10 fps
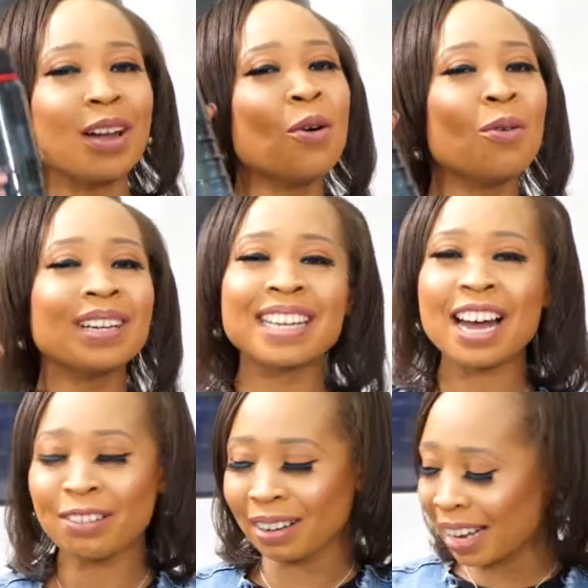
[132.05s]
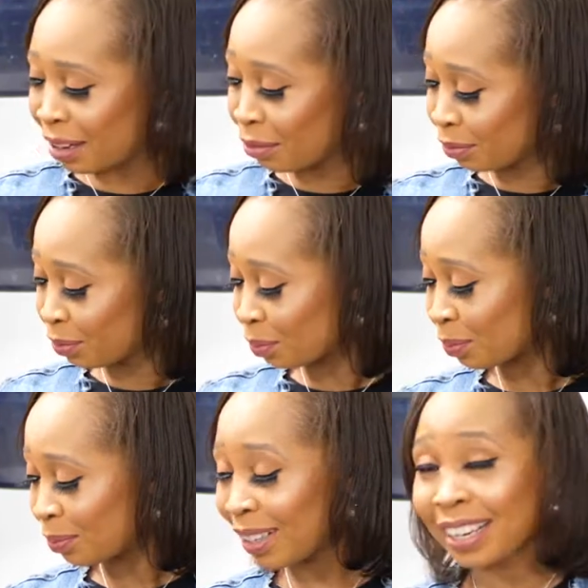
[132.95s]
Water of life.
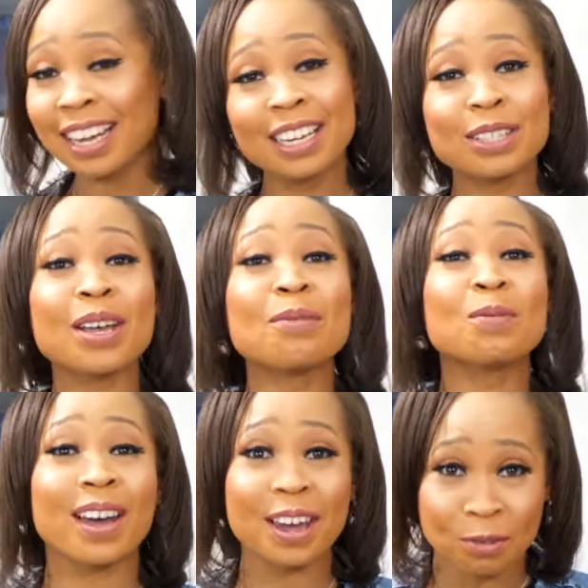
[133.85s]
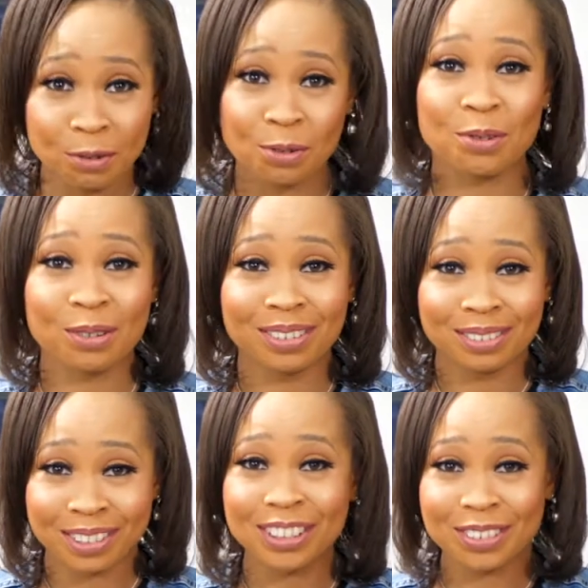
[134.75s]
To help your hair grow,
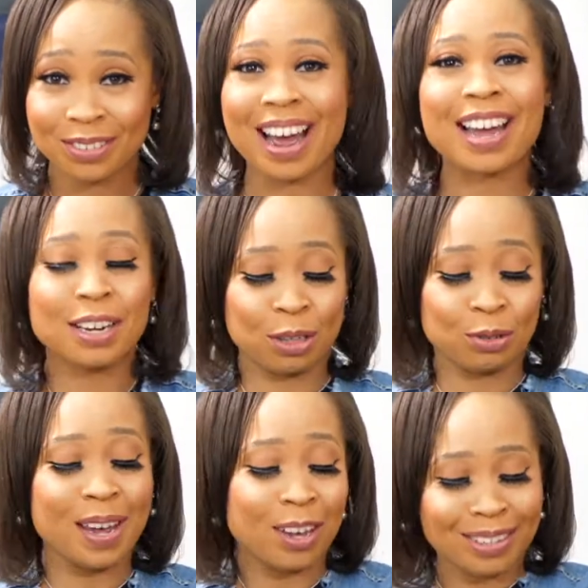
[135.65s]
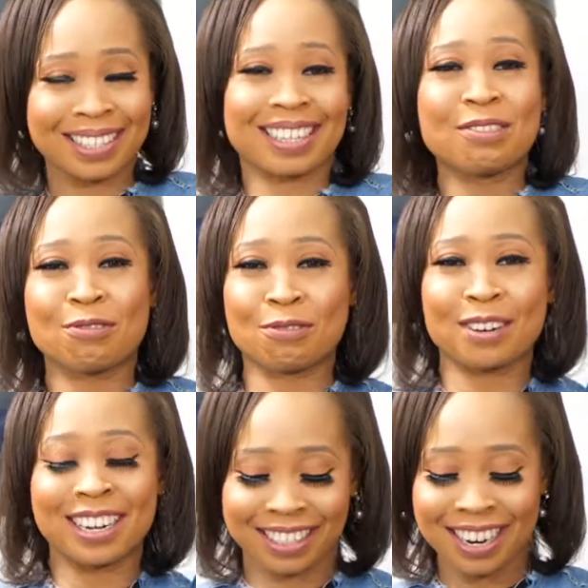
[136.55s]
you know, I need to make your skin
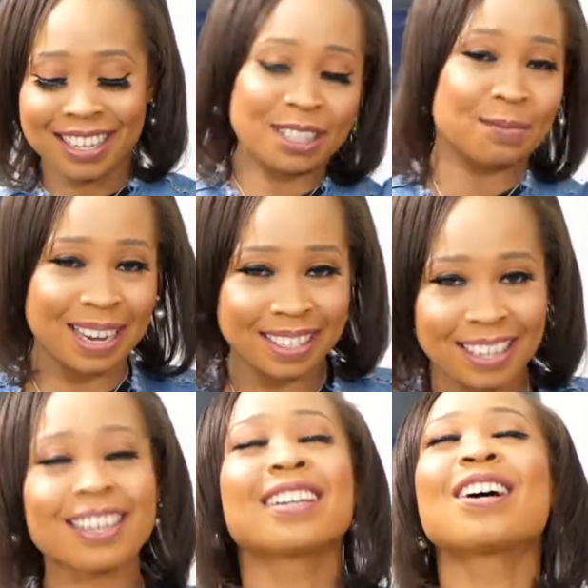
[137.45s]
fresh. See my skin?